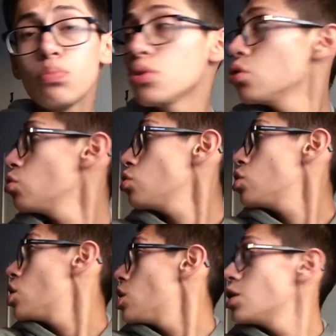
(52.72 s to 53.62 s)
to
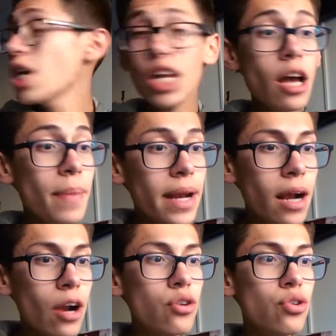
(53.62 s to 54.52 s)
hang up, and I
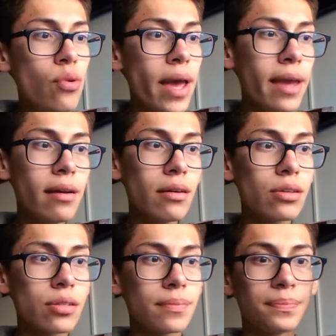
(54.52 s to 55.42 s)
got new
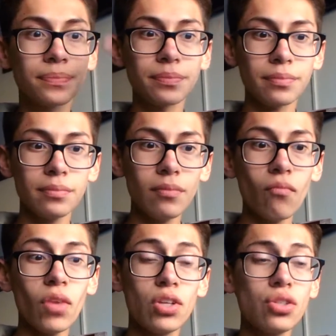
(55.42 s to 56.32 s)
hangers.
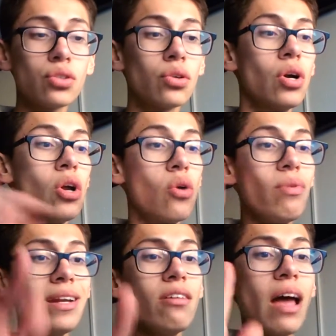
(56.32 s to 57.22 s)
So cool.
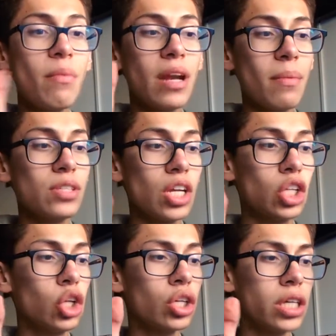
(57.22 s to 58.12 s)
Right now I'm on Amazon
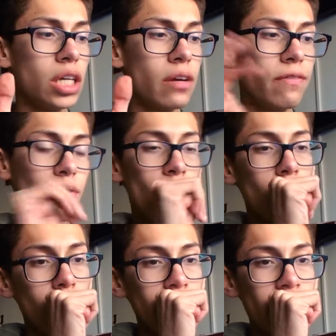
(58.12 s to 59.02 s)
looking
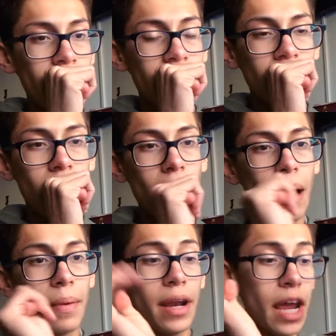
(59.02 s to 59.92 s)
for like
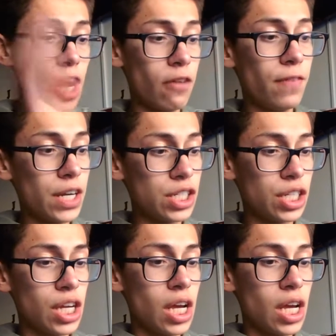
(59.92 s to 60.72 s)
an air freshener.